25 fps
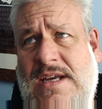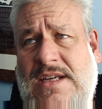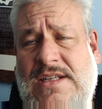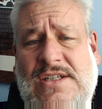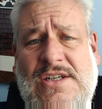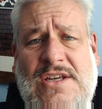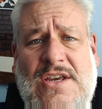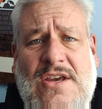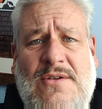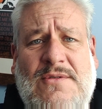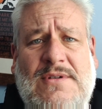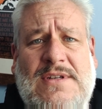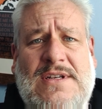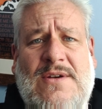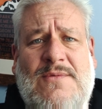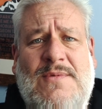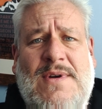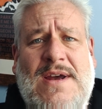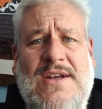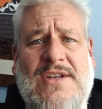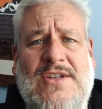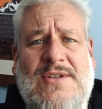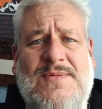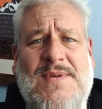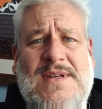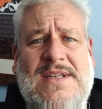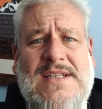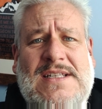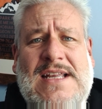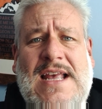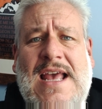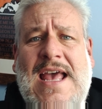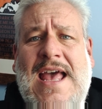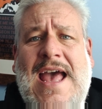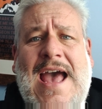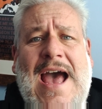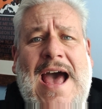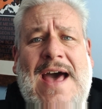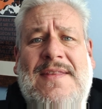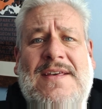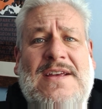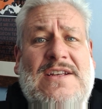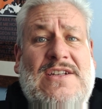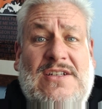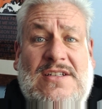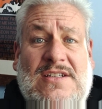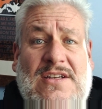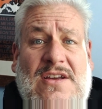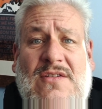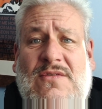security arrangements, and they
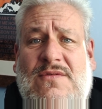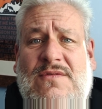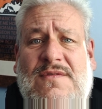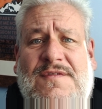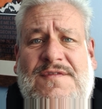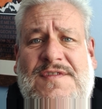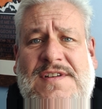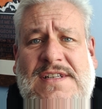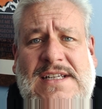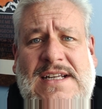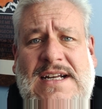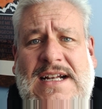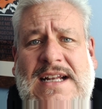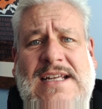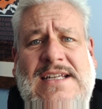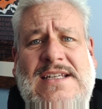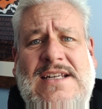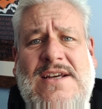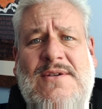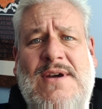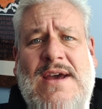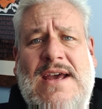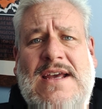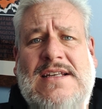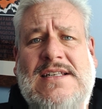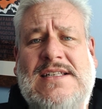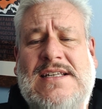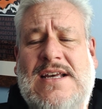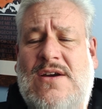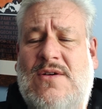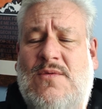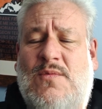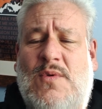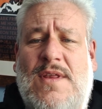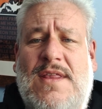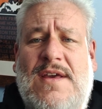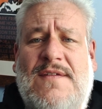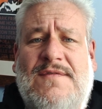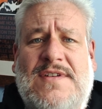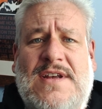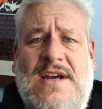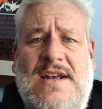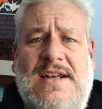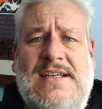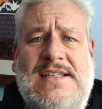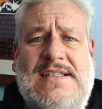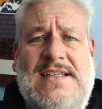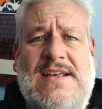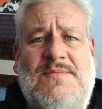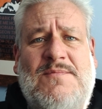just couldn't physically do it. So what they've
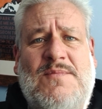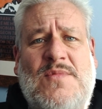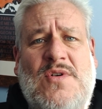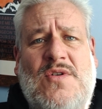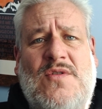done is they've